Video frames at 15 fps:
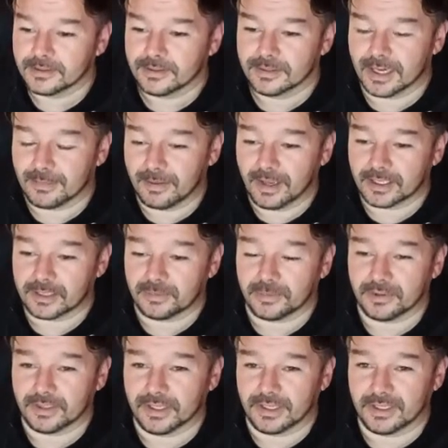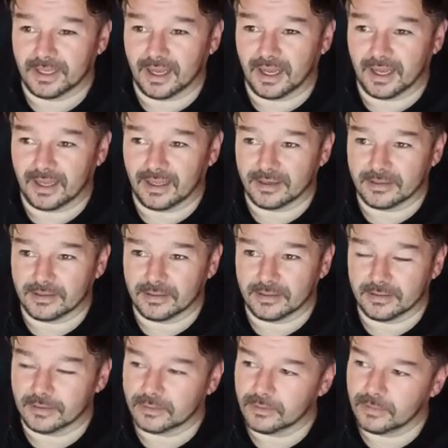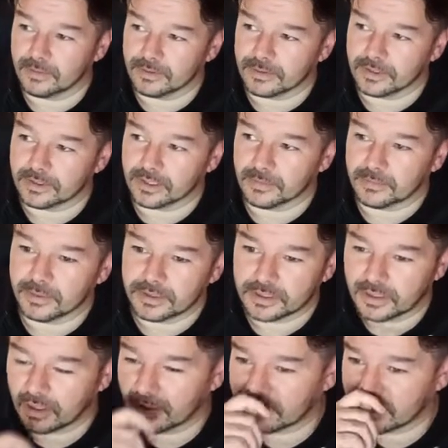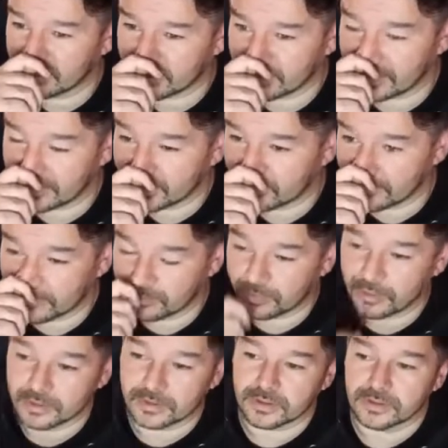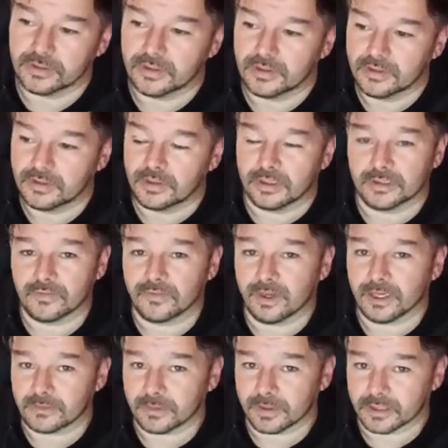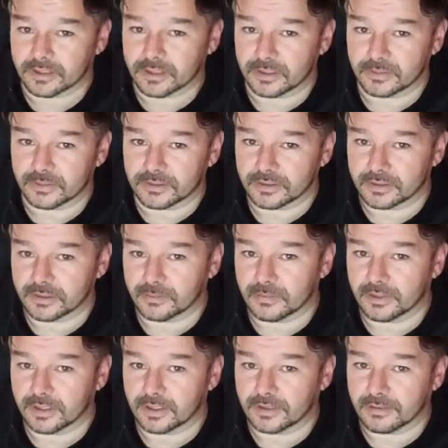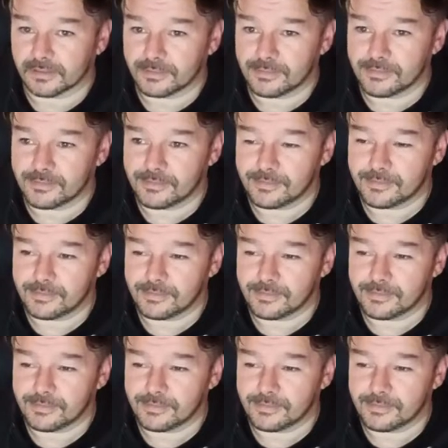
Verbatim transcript: I might actually put it in. Oh, there's an idea. I'll put the content in a different book. It's a flashback sequence or something like that. Hmm.